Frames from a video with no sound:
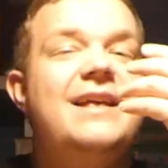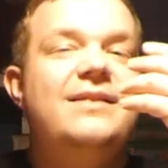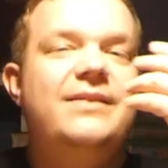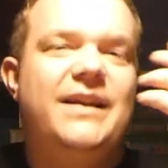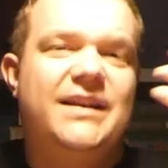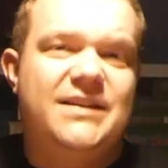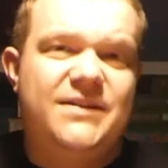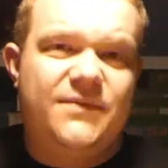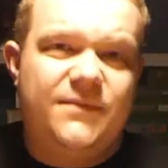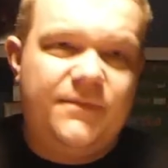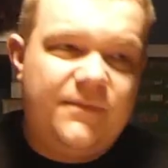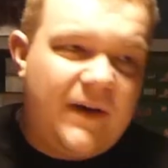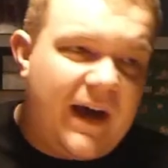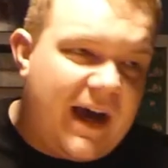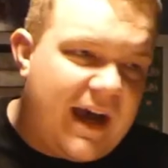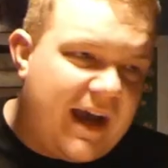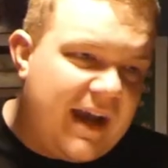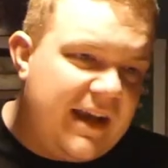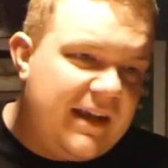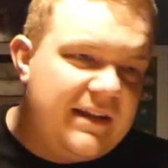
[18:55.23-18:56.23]
that's
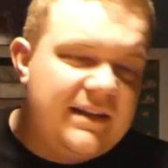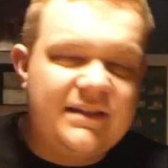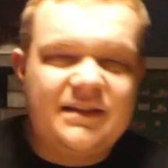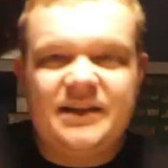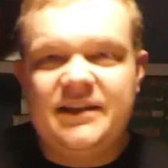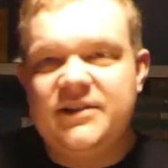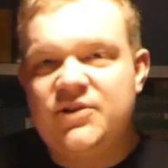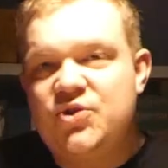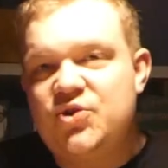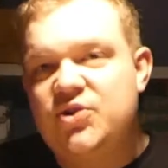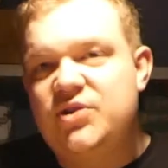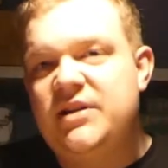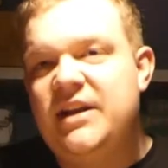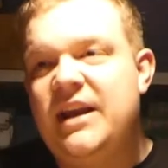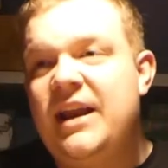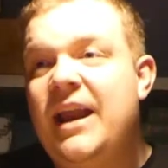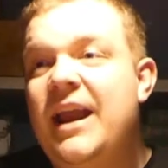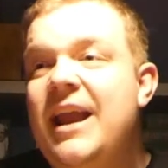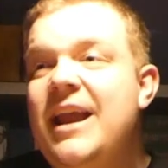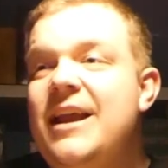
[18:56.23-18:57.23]
fine, that's
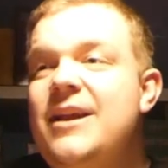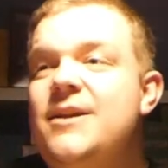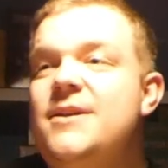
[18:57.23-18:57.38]
interesting.